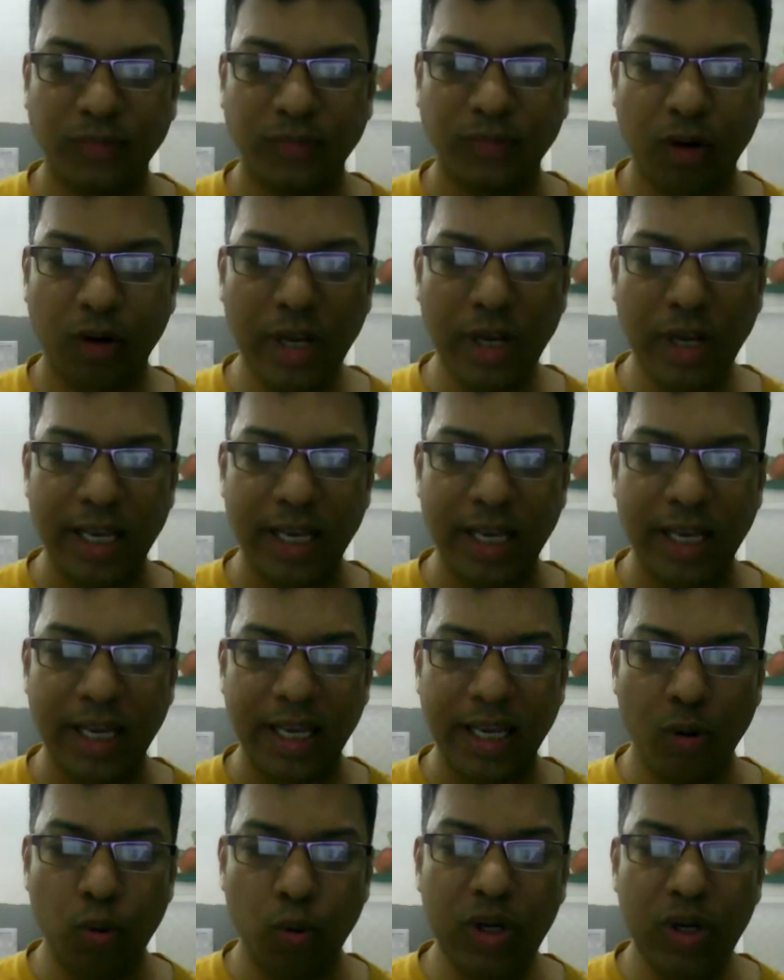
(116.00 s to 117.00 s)
Okay,
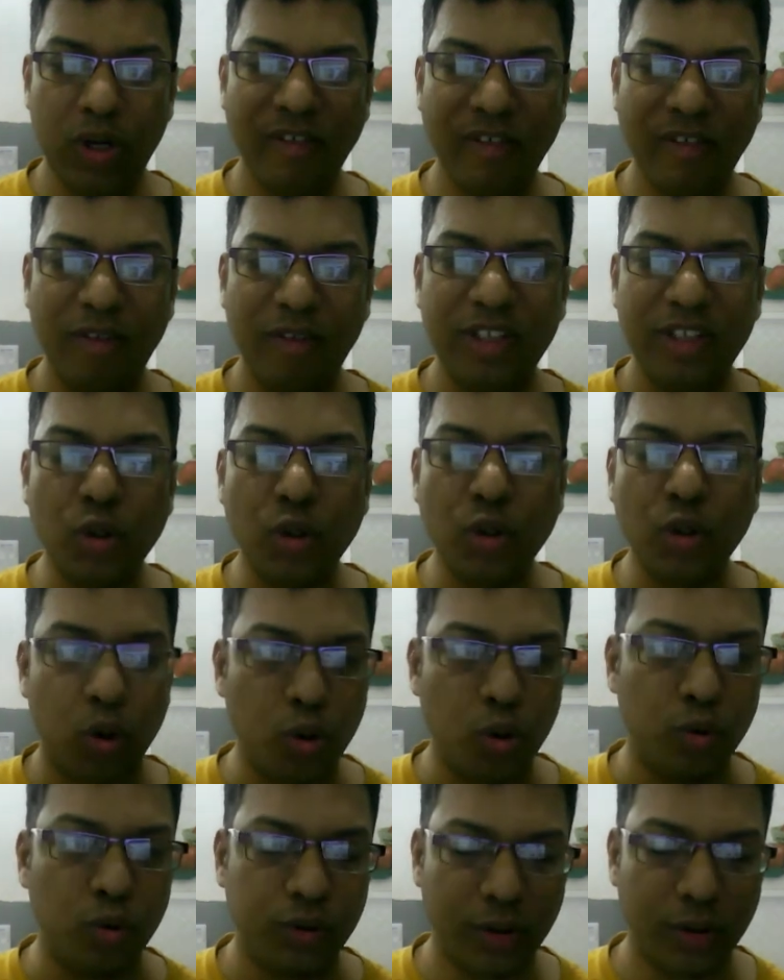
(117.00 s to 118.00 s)
who developed these core
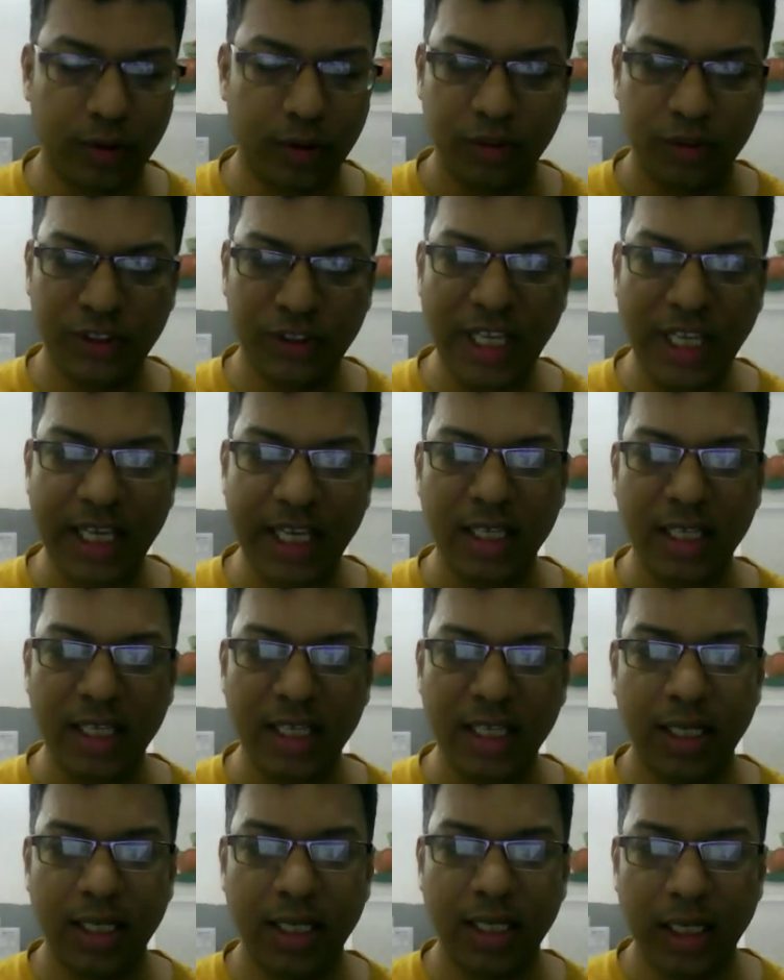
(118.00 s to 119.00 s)
tools? See,
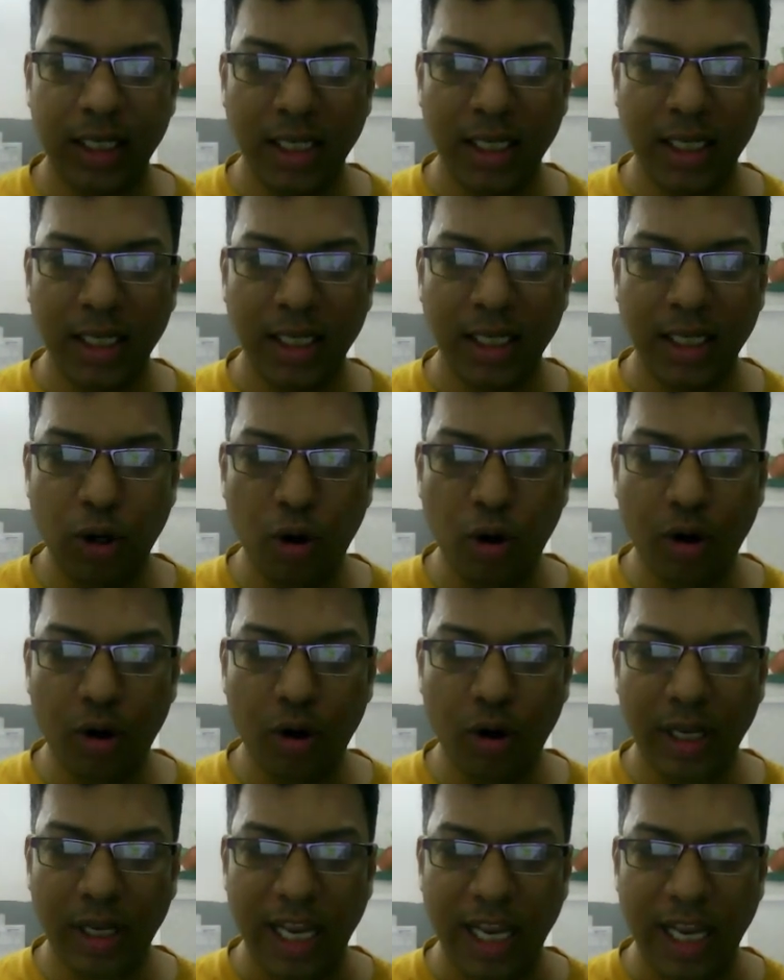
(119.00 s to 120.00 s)
your
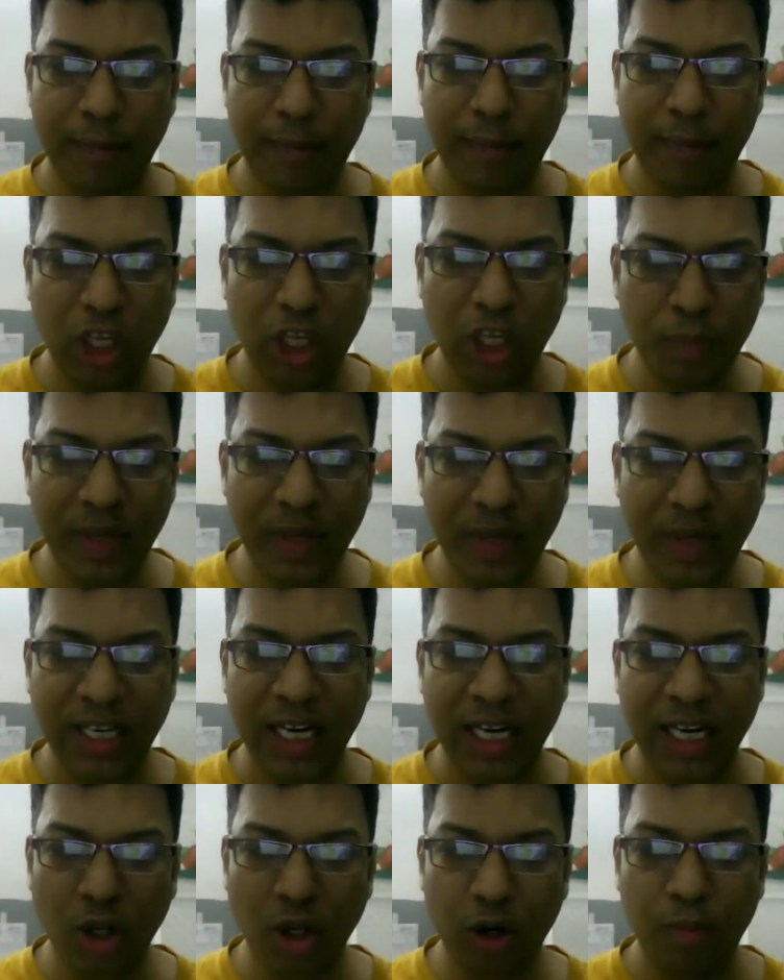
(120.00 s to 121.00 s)
APQP,
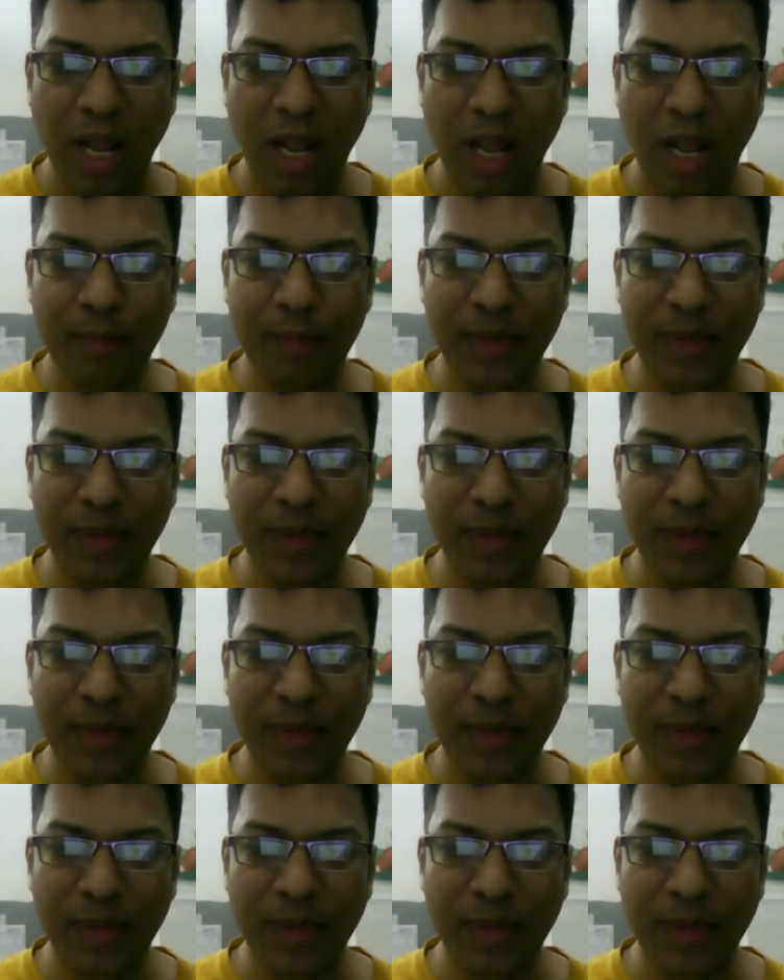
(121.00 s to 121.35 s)
control plan,